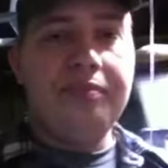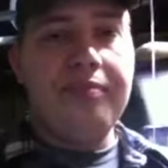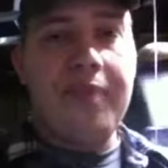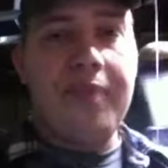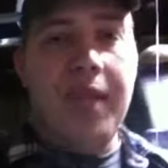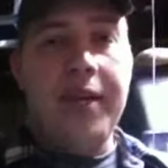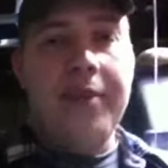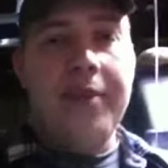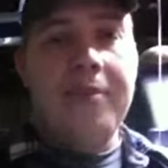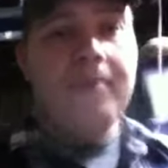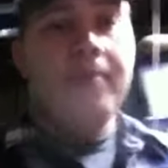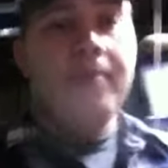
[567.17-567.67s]

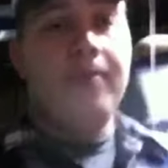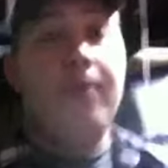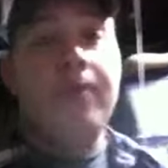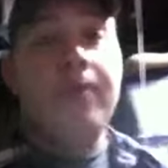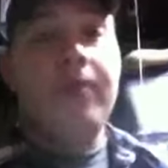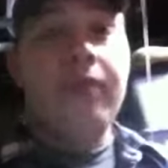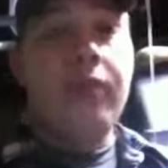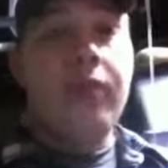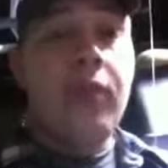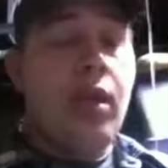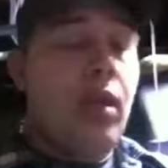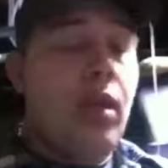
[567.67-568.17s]
yeah.
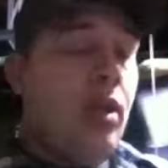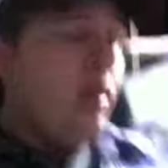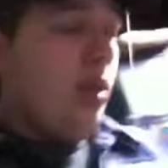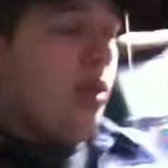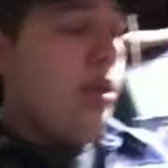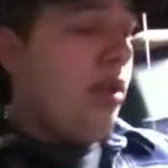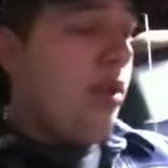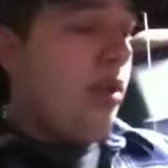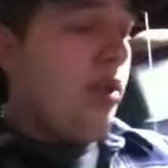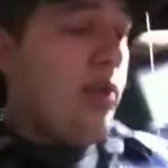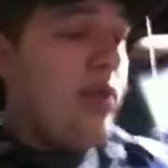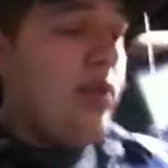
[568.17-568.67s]

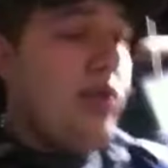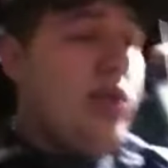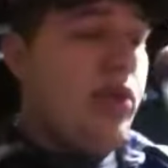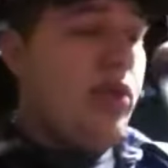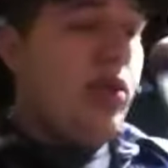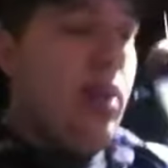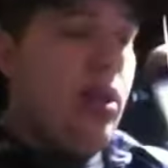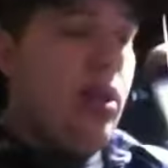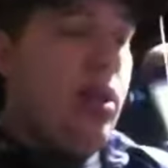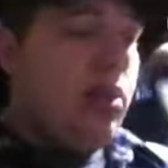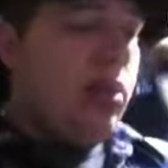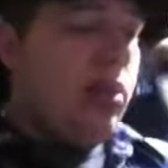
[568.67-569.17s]

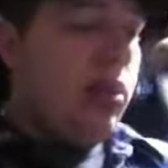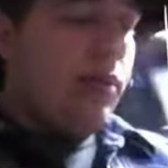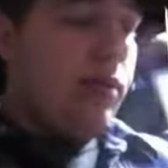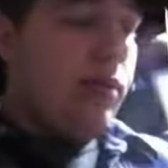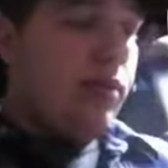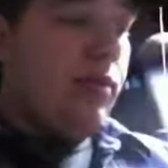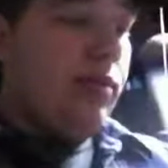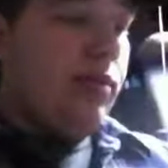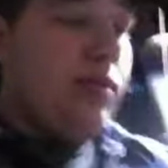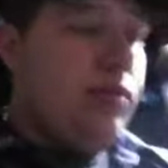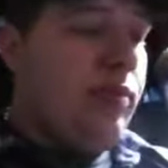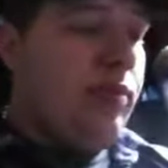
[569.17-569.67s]
So
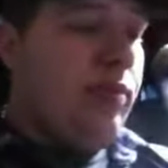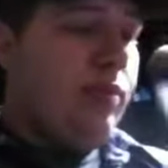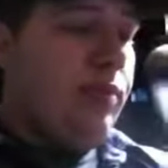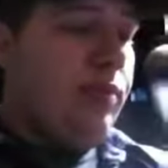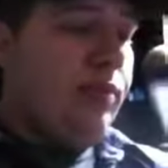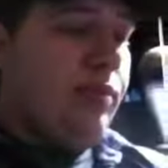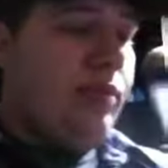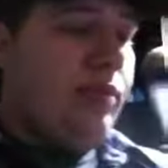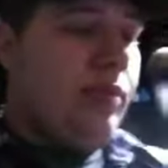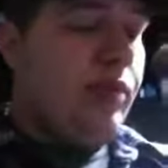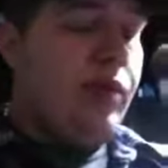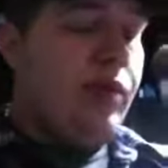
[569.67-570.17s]

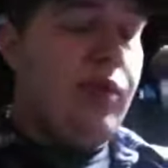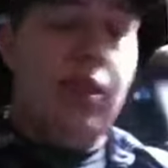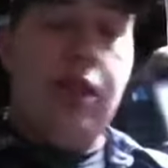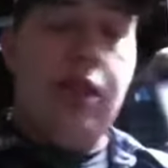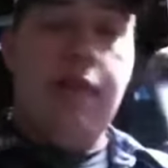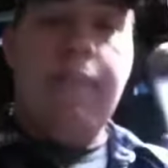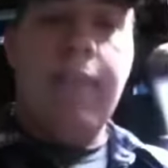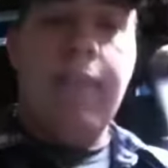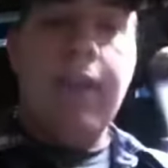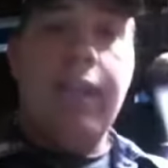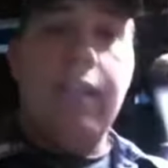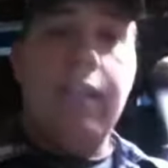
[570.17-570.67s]
see
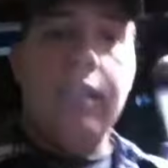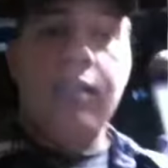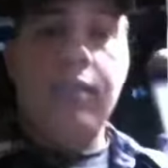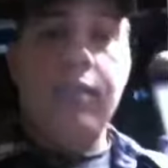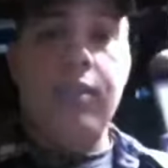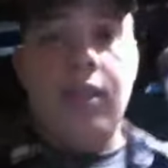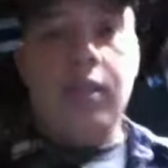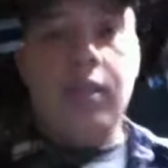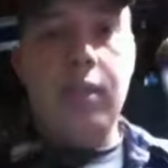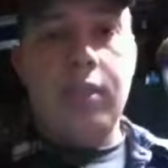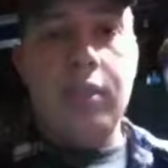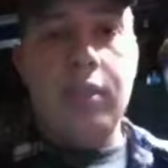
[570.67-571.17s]
if I can
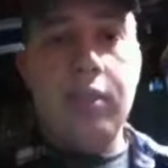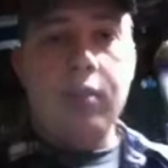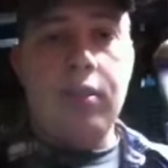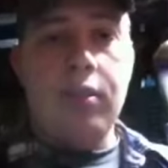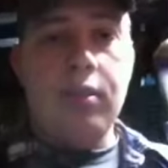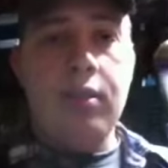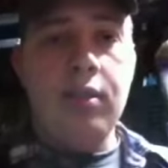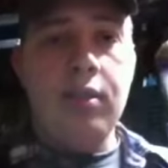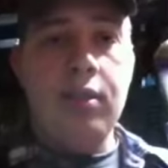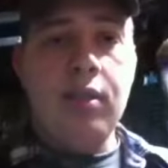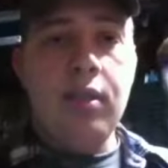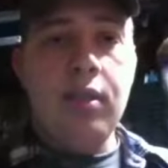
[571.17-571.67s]
start
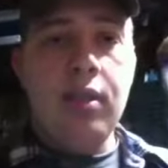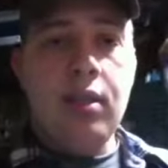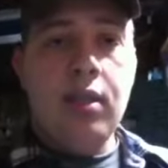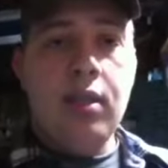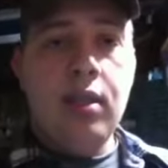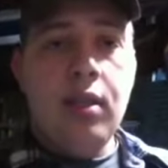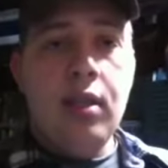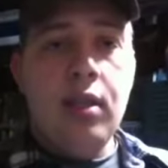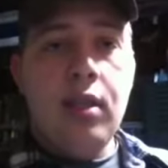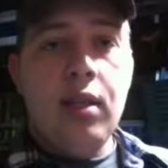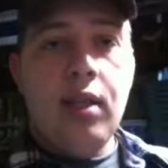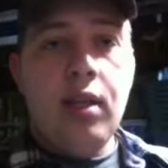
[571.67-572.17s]

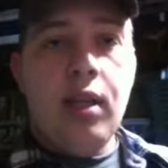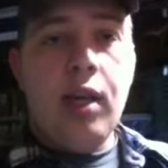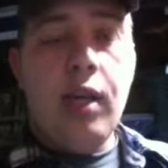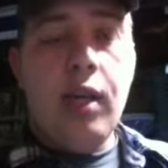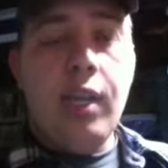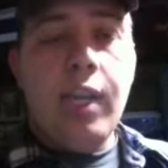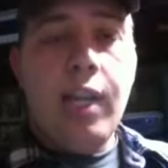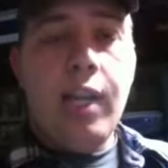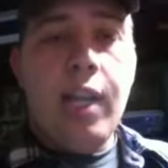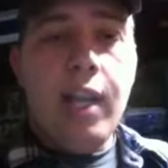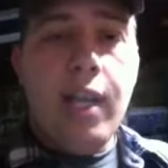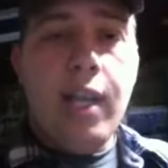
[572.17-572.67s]

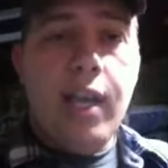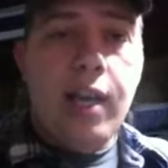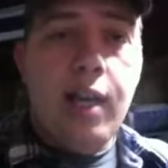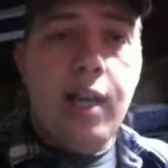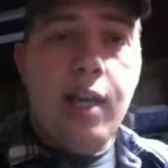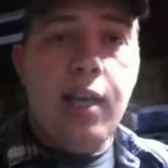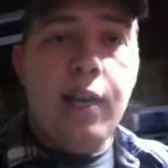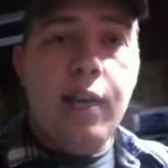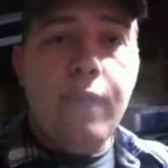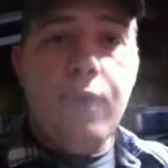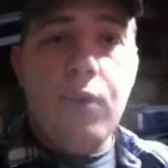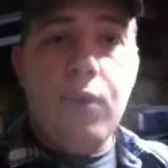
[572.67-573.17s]
on
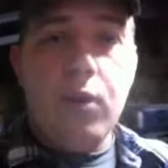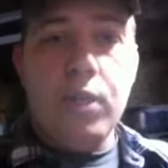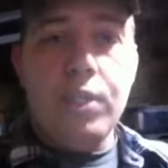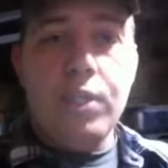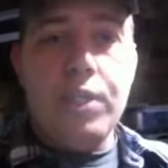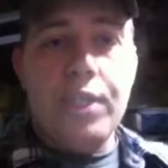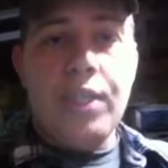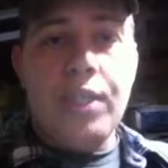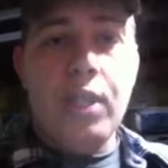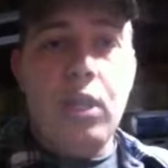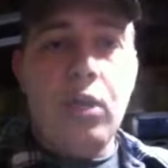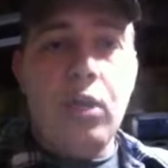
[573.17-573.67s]
a
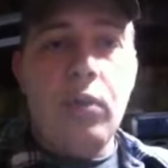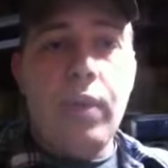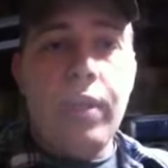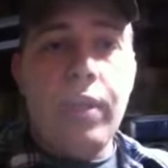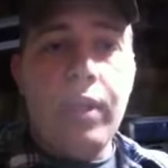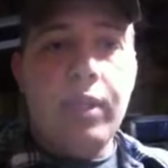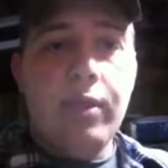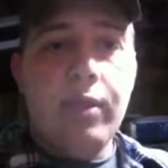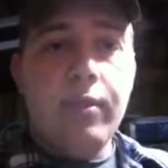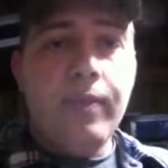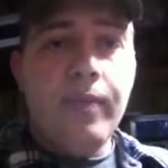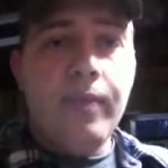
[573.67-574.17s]
forge to go
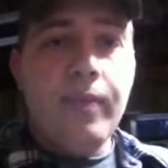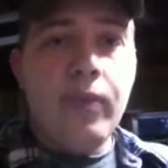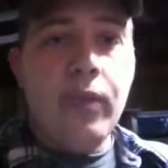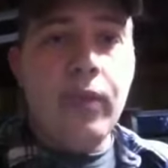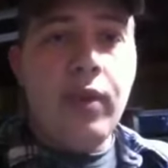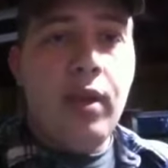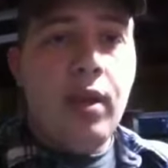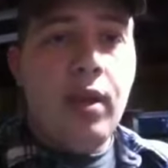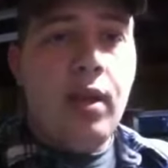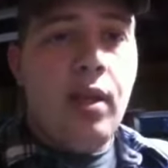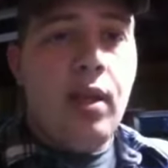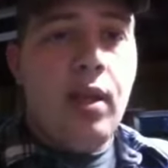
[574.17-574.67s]
with it,
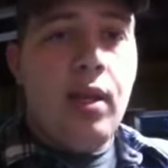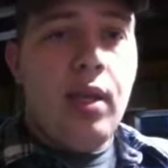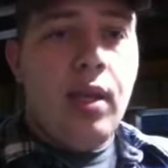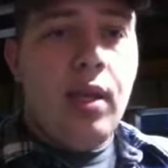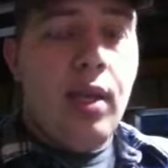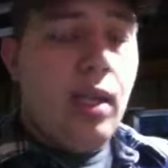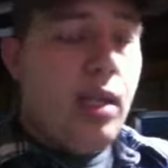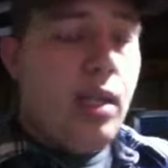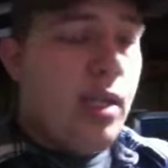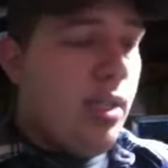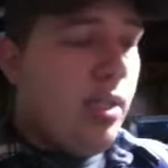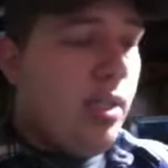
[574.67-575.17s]

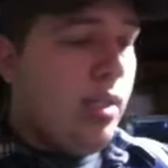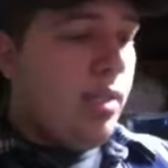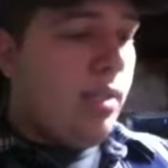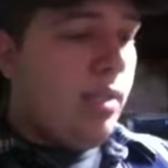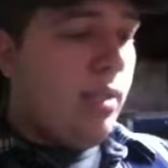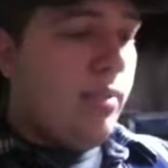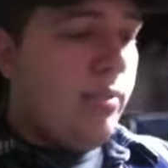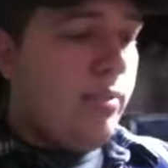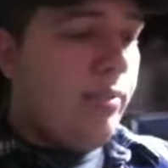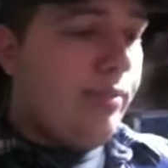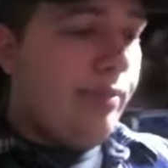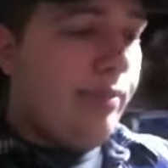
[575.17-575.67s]

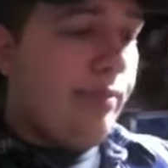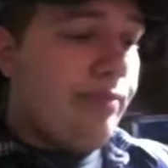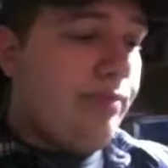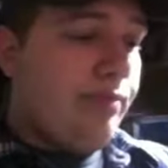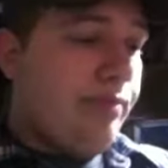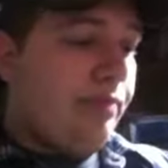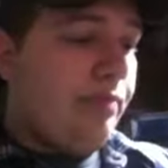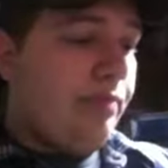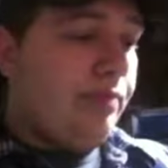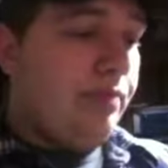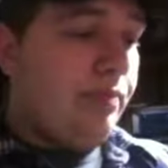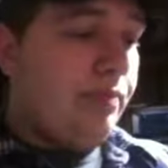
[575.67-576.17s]
and
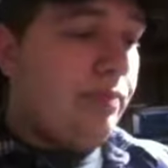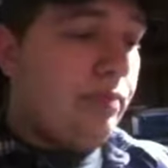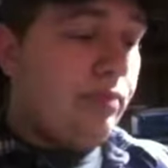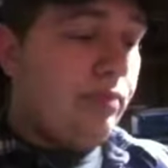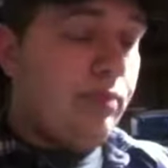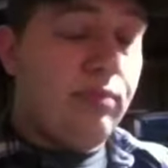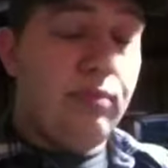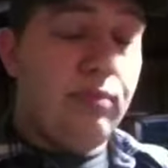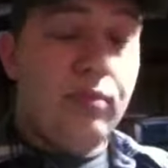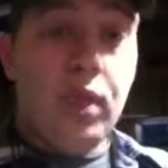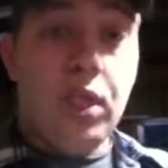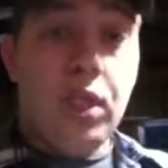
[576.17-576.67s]

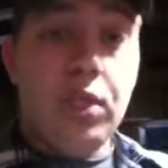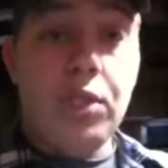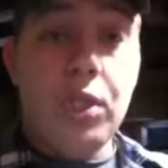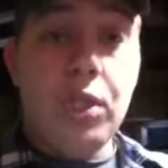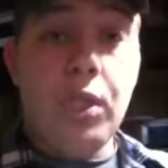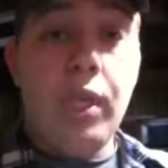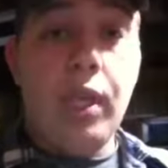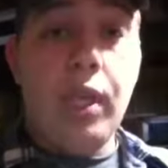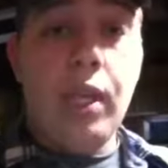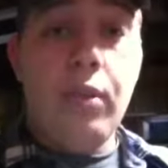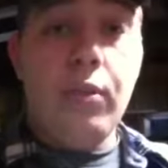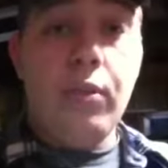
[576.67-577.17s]
I'll show
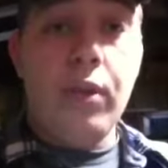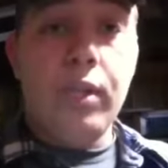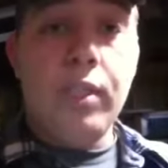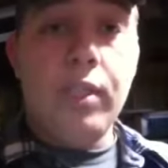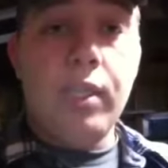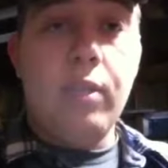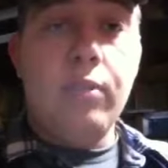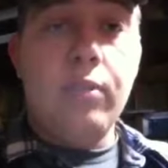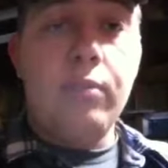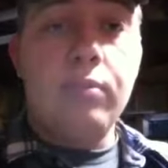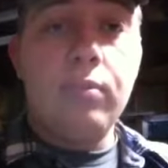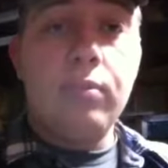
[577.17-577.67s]
you how it works
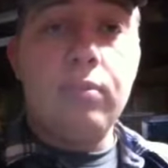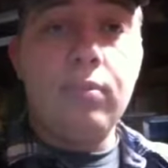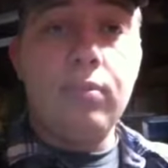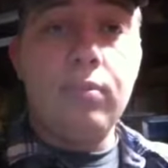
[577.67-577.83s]
out.